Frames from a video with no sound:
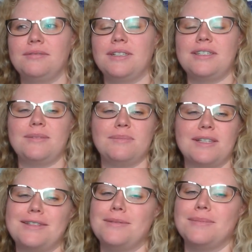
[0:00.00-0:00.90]
That
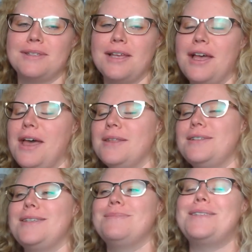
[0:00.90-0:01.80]
seems
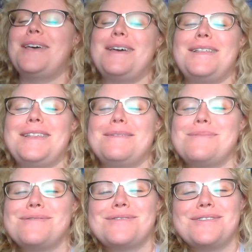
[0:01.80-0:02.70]
highly
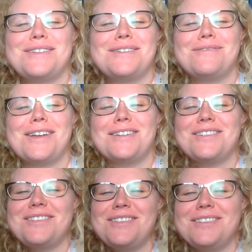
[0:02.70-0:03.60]
emotionally
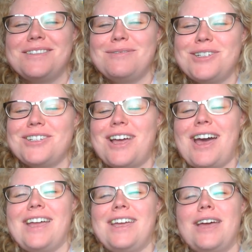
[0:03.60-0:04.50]
irrational, which
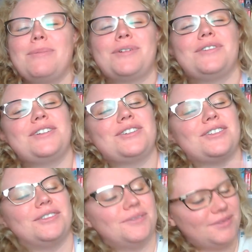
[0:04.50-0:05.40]
I am a
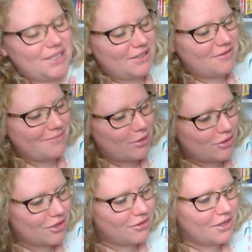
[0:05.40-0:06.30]
creature of
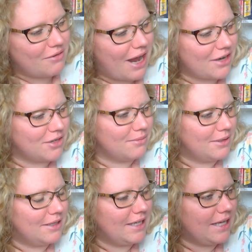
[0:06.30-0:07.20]
emotional
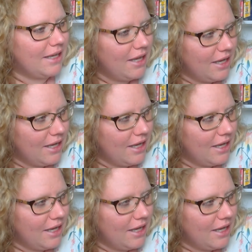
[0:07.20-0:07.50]
irrationality.